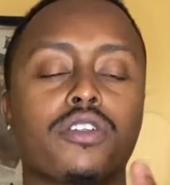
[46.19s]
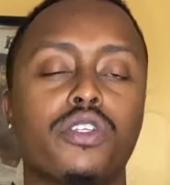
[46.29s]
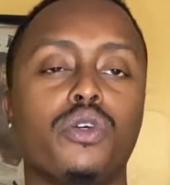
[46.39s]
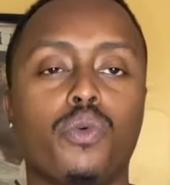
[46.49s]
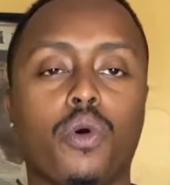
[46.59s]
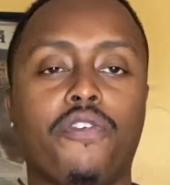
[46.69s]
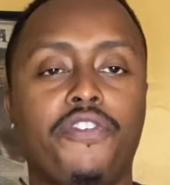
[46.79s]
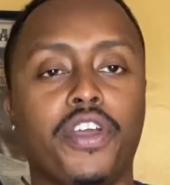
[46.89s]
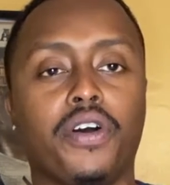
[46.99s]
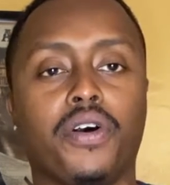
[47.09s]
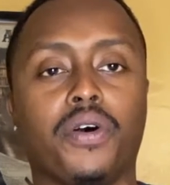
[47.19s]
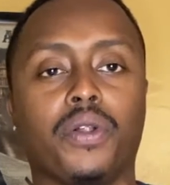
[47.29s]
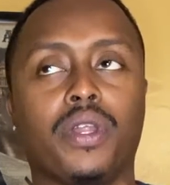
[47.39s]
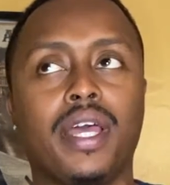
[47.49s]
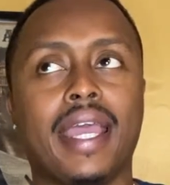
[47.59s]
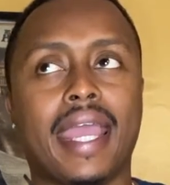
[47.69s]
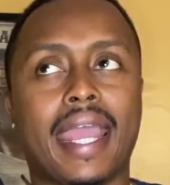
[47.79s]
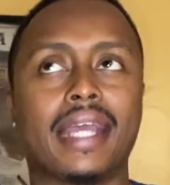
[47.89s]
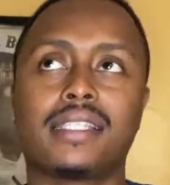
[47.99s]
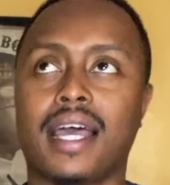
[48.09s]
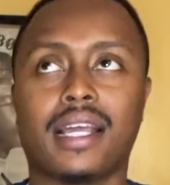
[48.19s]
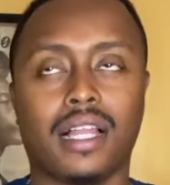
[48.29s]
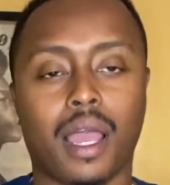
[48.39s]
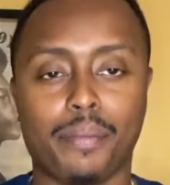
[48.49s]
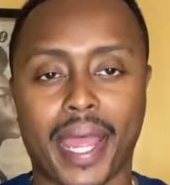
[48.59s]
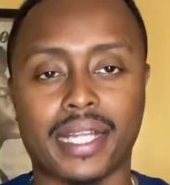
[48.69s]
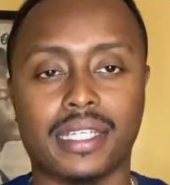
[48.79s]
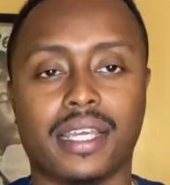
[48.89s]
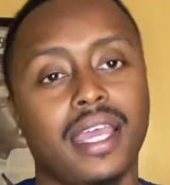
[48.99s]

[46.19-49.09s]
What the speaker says: 2 will feel anticlimactic.